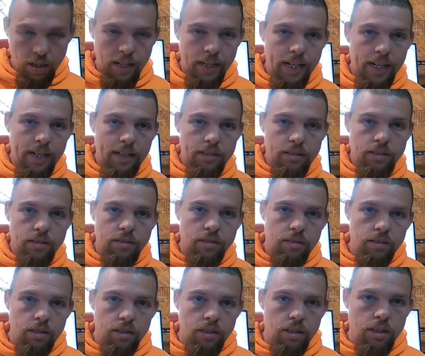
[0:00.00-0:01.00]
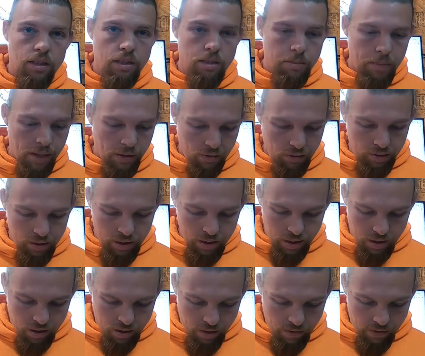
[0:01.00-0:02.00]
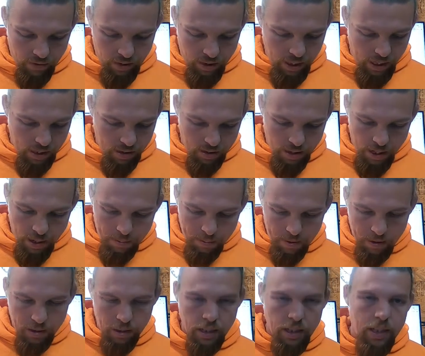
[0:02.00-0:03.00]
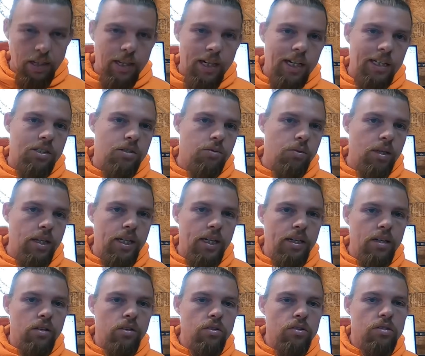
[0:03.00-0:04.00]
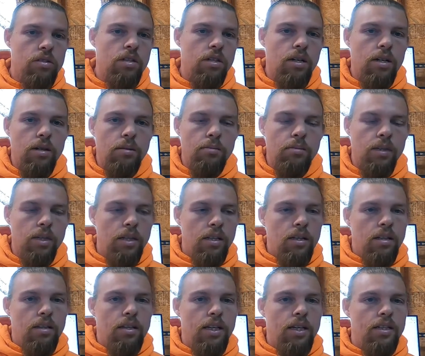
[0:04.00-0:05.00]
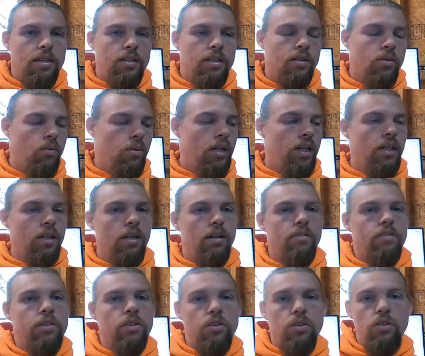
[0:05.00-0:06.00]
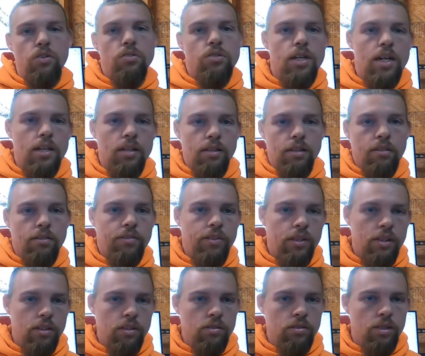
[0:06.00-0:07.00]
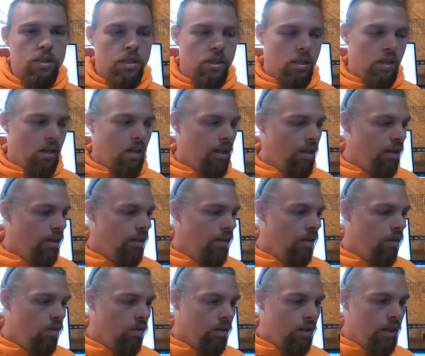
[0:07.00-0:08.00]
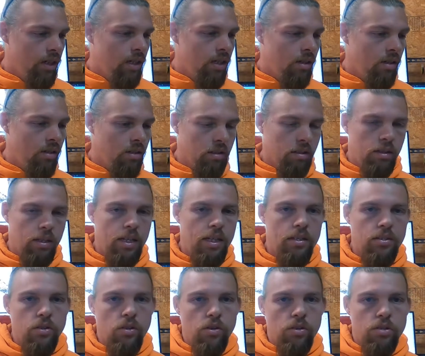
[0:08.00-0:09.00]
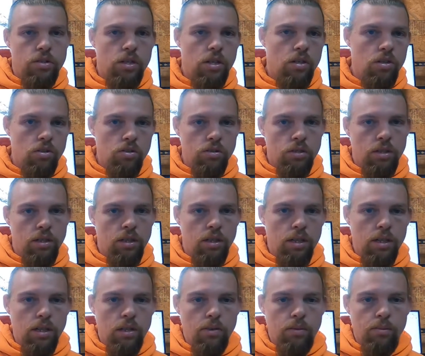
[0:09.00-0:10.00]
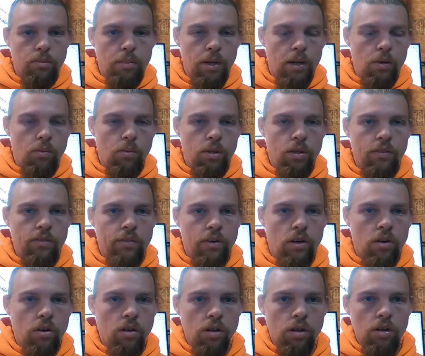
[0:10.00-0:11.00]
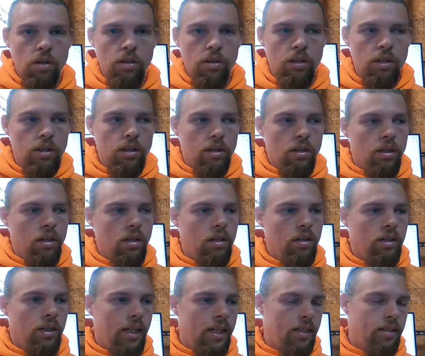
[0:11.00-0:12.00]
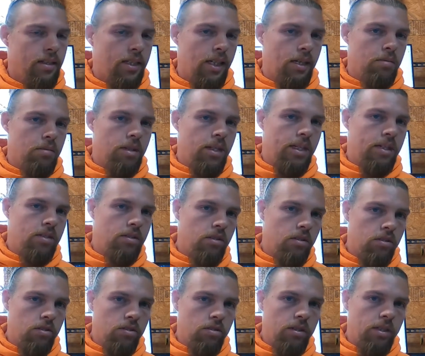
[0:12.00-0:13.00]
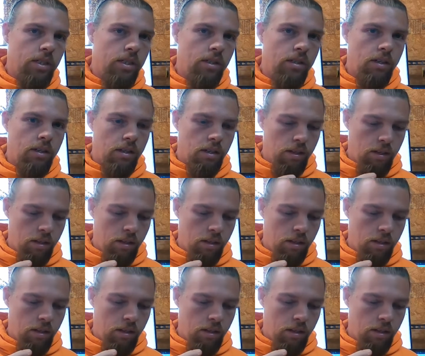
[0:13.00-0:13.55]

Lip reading: Alright guys, Dustin back with Lucky 7 Landscaping. I just want to hit on some things that we love to use out in the field. Locally, these are sold by one of our landscape slash nursery